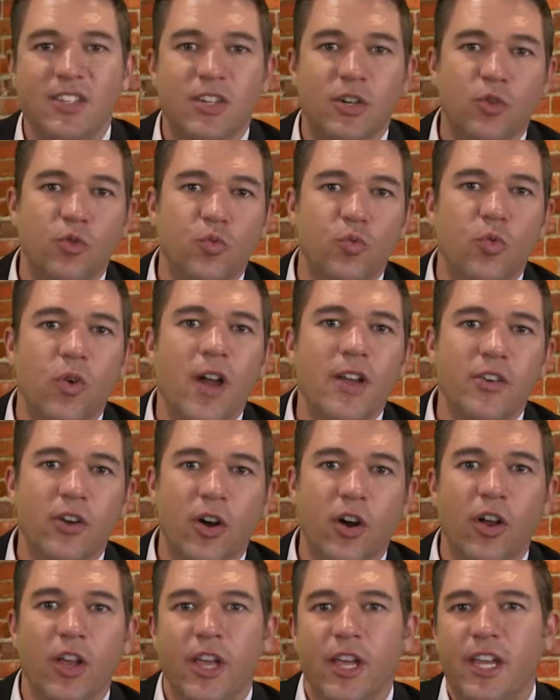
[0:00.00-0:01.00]
a
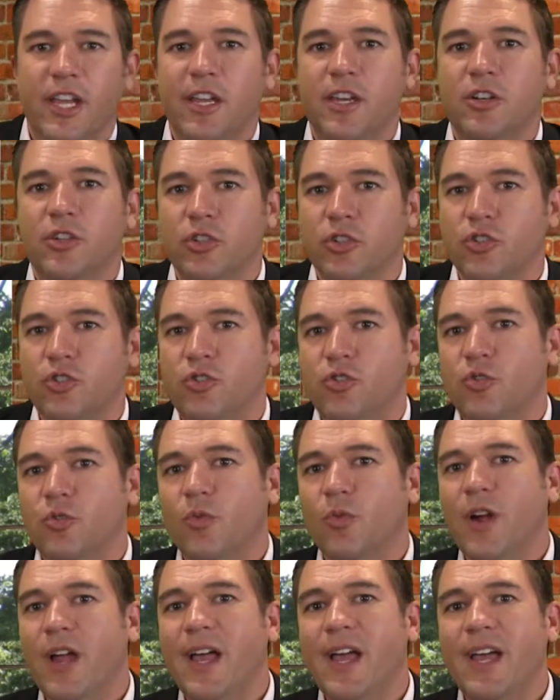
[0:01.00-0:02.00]
rudder. It'll
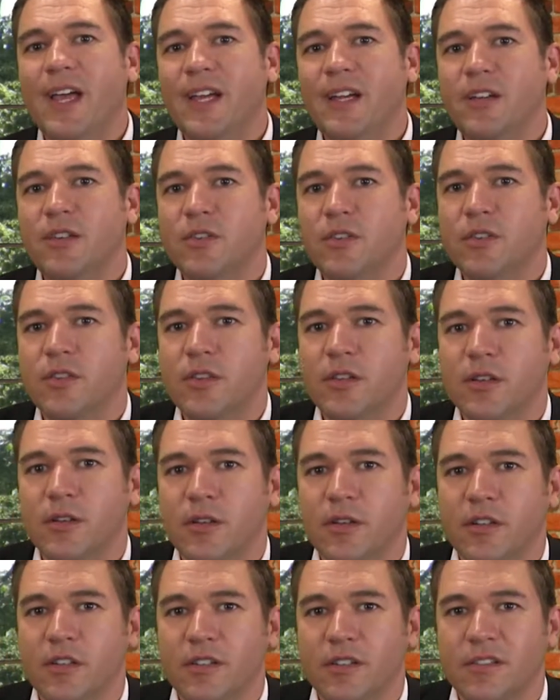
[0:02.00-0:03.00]
drag
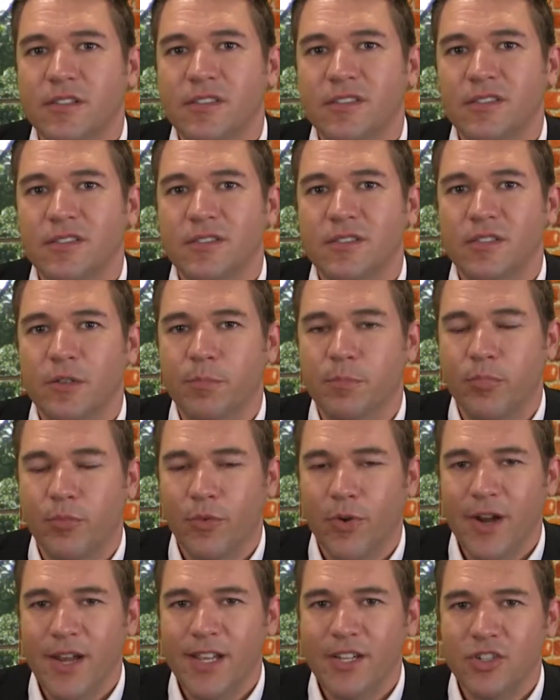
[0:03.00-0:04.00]
the the
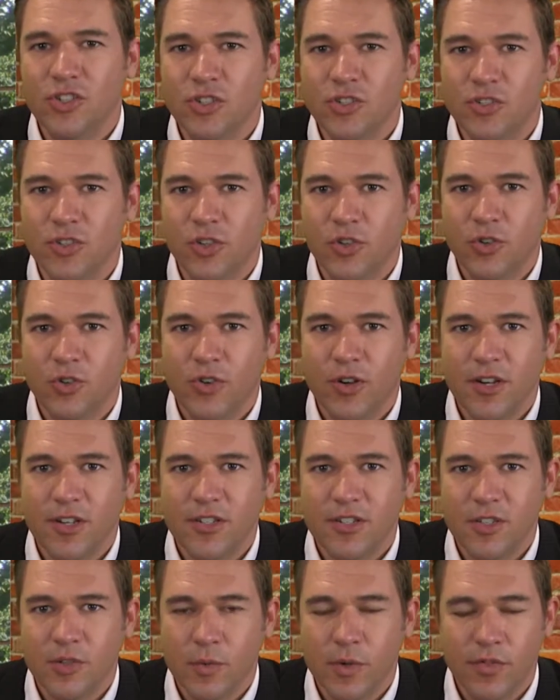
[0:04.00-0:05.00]
branches
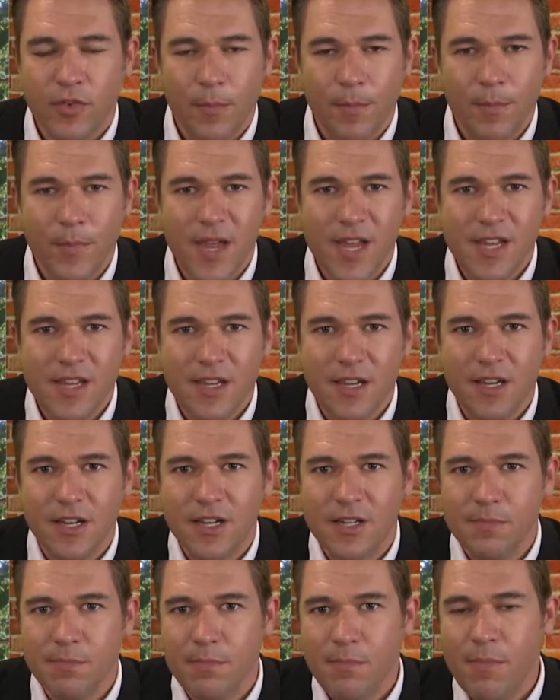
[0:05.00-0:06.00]
across the river,
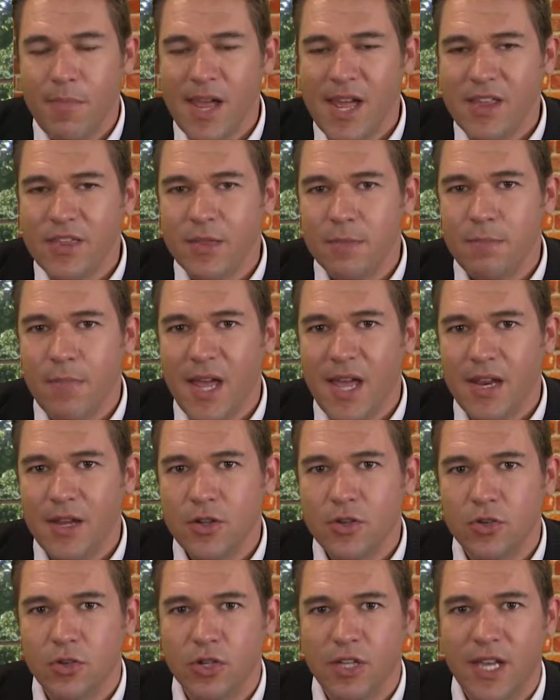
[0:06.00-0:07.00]
making
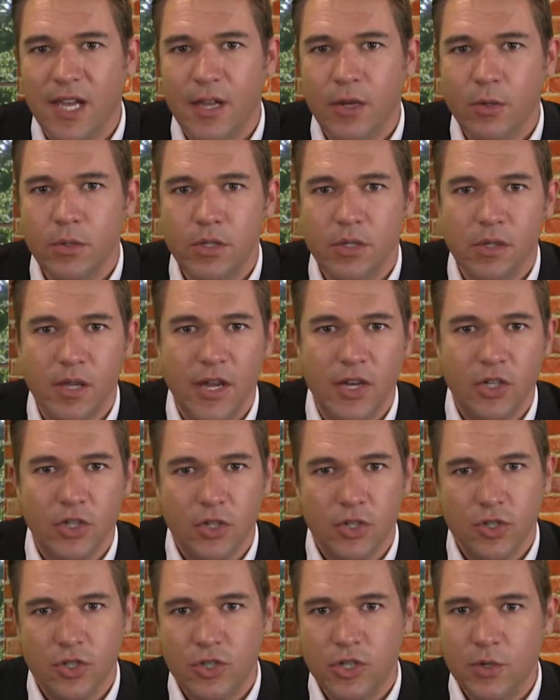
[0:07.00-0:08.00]
mathematical
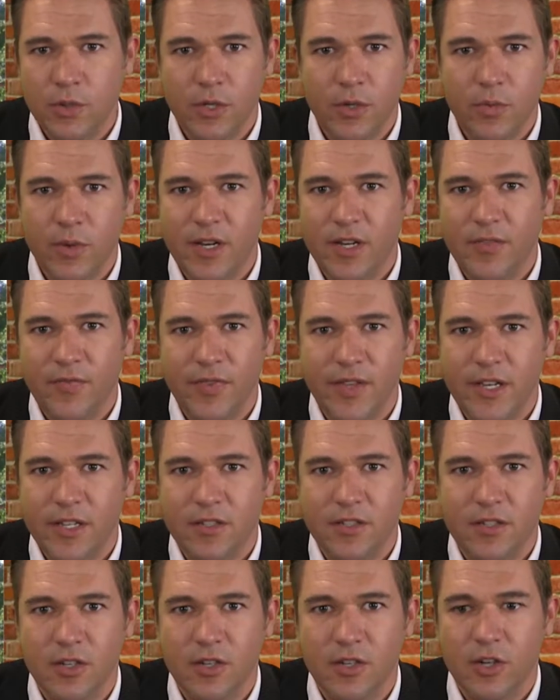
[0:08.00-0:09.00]
calculations, doing what it
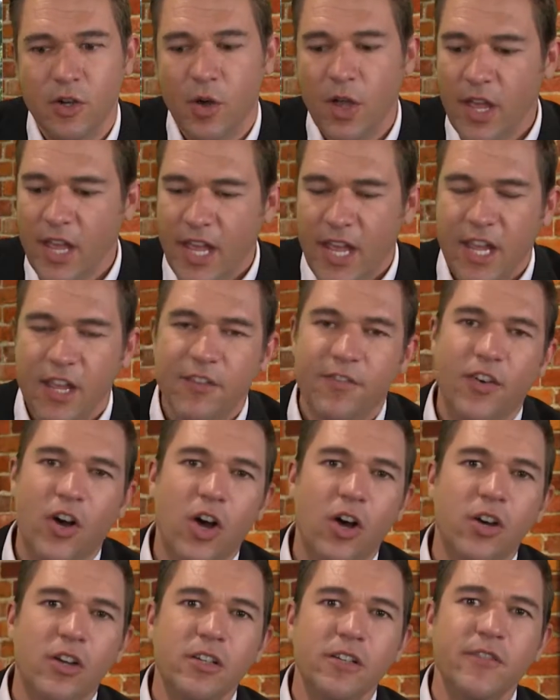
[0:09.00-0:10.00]
needs to do. If
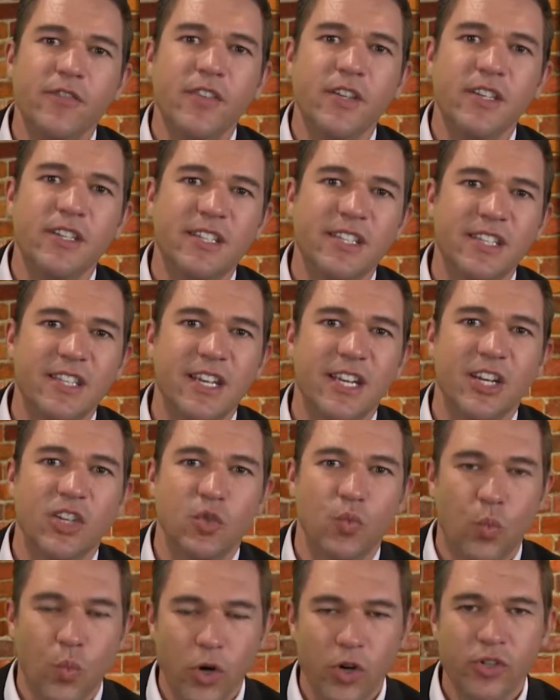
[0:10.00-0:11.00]
all of these
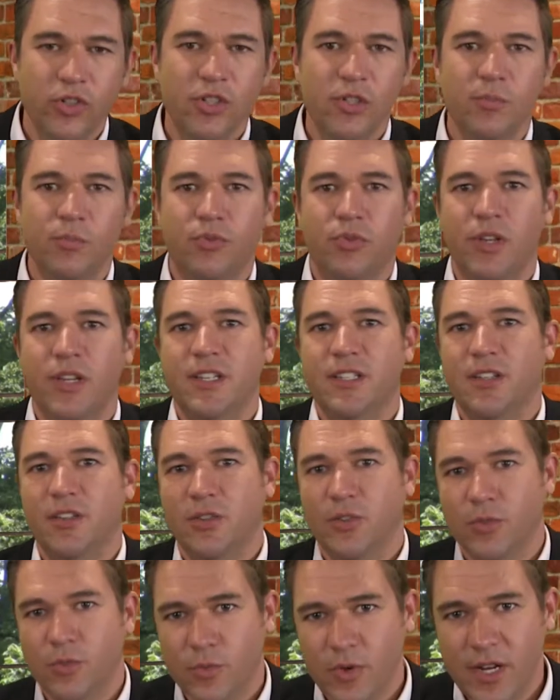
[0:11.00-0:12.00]
things weren't in place at
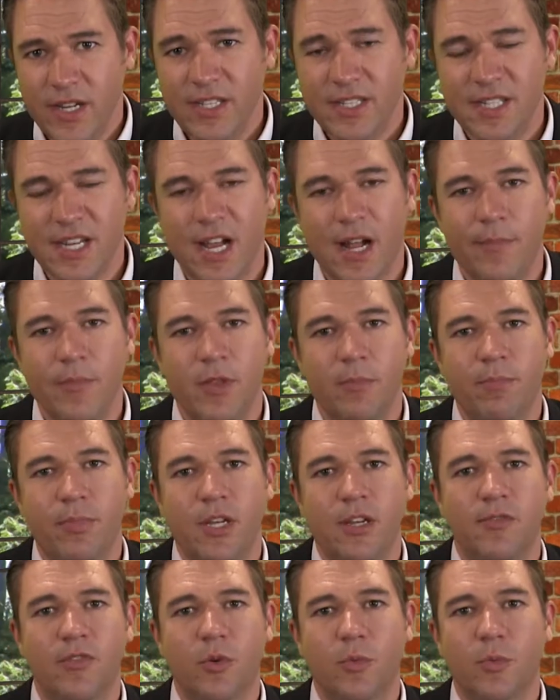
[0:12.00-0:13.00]
the right time, the
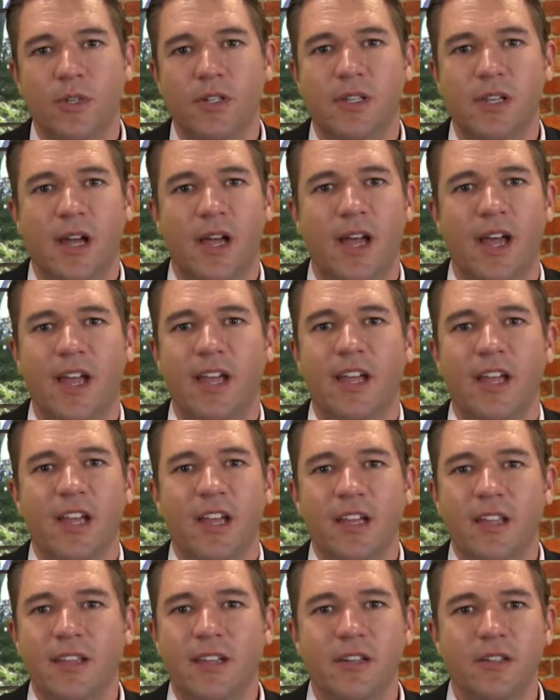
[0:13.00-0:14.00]
beaver would die.
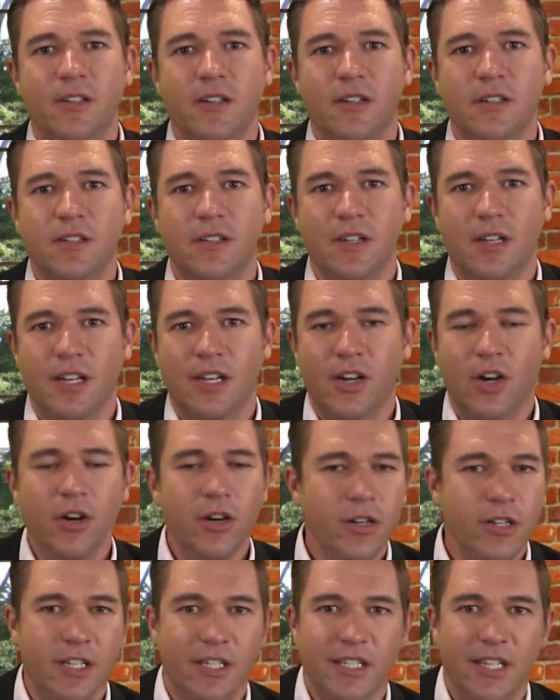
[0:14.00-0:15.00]
There are
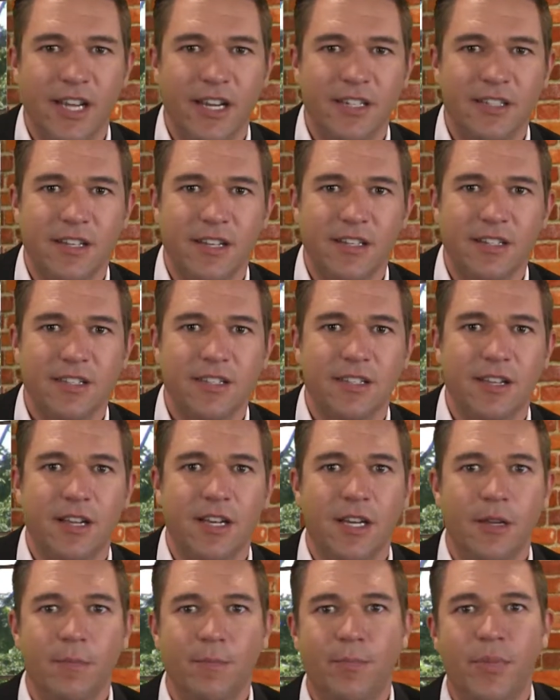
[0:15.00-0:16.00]
architects that
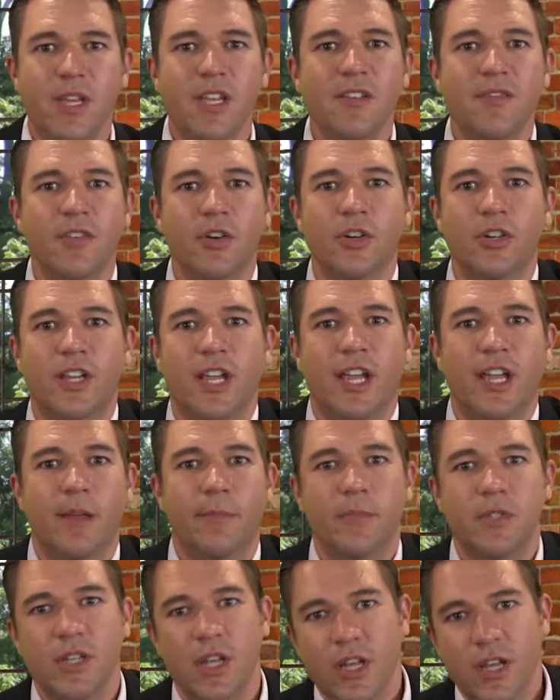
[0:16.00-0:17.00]
study beaver
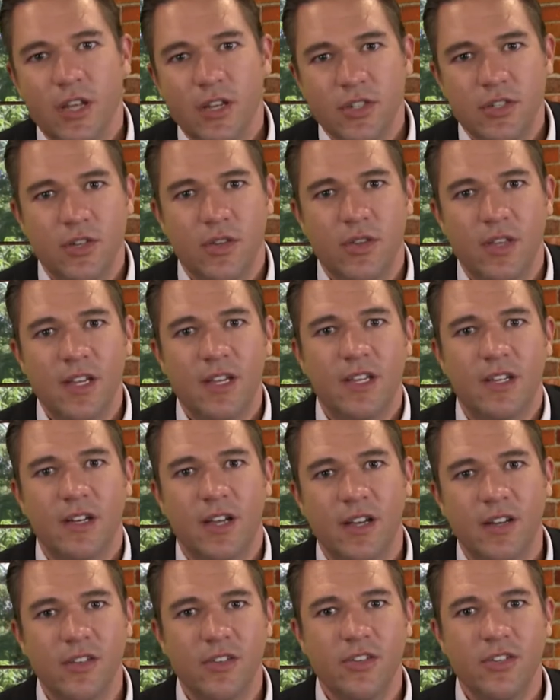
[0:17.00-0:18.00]
dams so they can
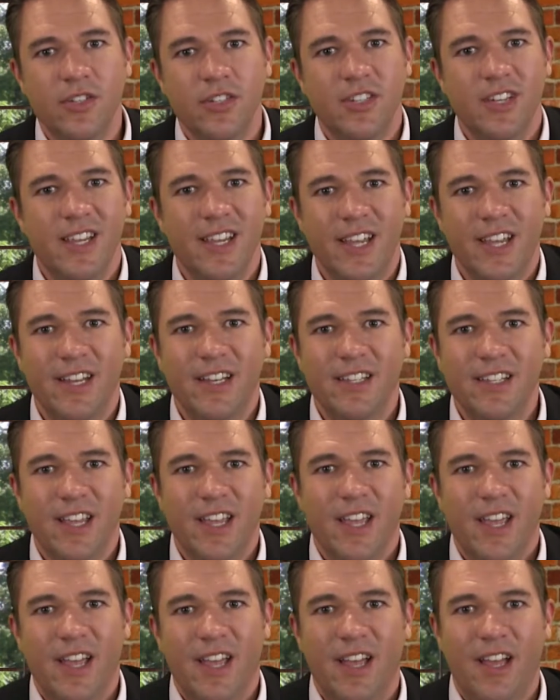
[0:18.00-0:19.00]
understand
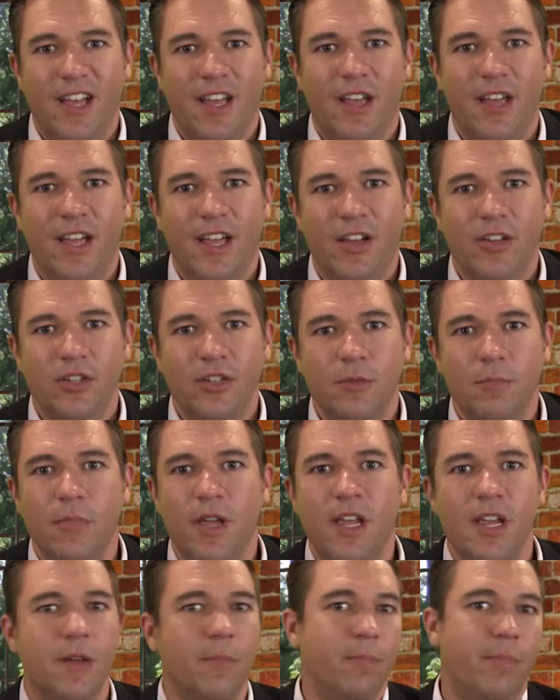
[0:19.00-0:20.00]
how to
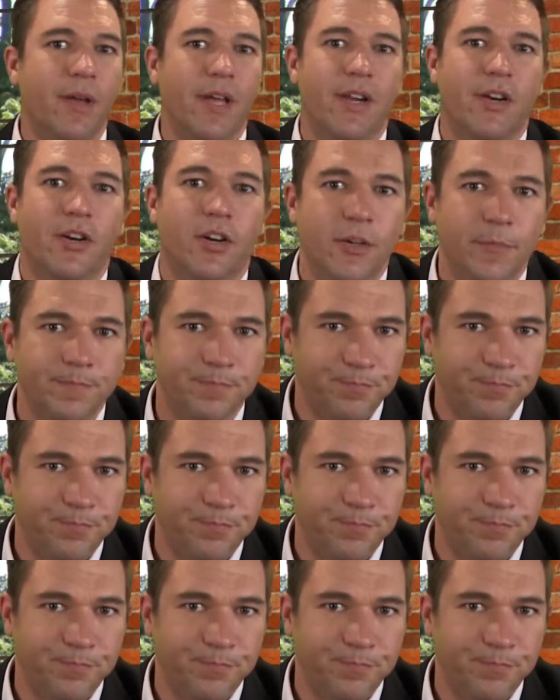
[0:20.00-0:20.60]
make better